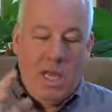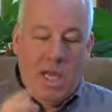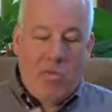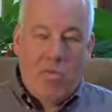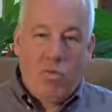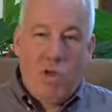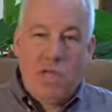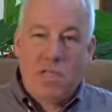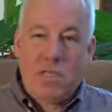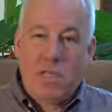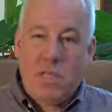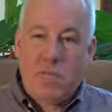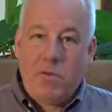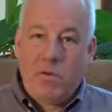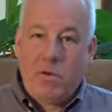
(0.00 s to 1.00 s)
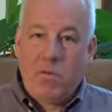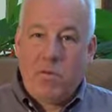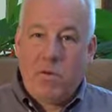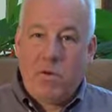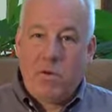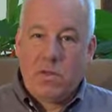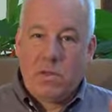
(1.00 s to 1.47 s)
and raises up a new
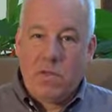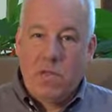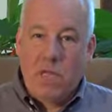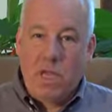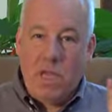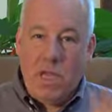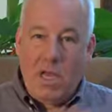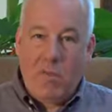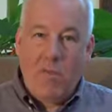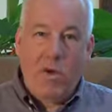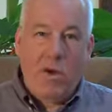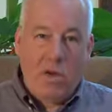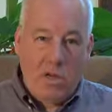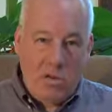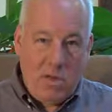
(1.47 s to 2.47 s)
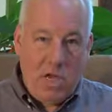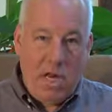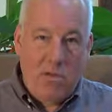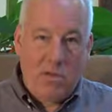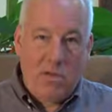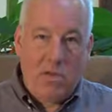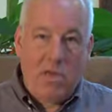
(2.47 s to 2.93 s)
person, and we are
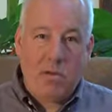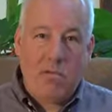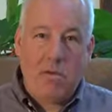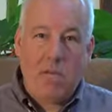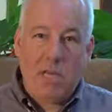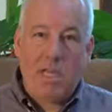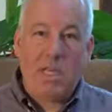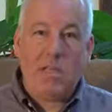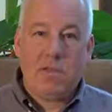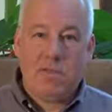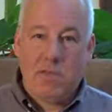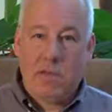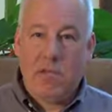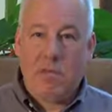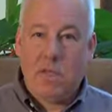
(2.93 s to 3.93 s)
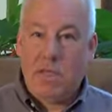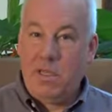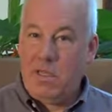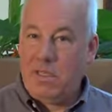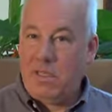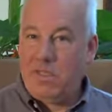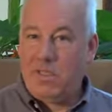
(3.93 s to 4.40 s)
united with Him in His family.
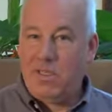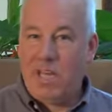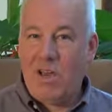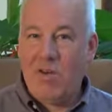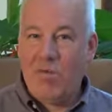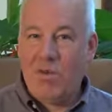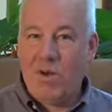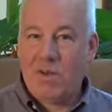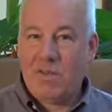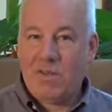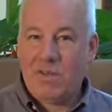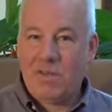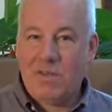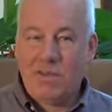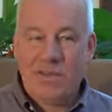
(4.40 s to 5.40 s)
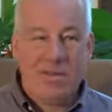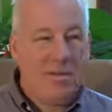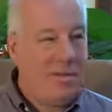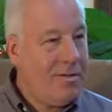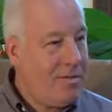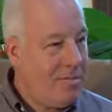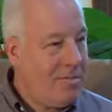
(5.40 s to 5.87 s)
You see how it works?
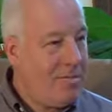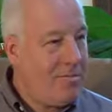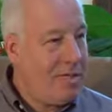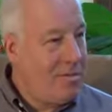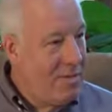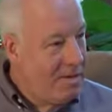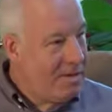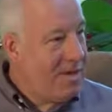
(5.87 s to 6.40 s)
Does that make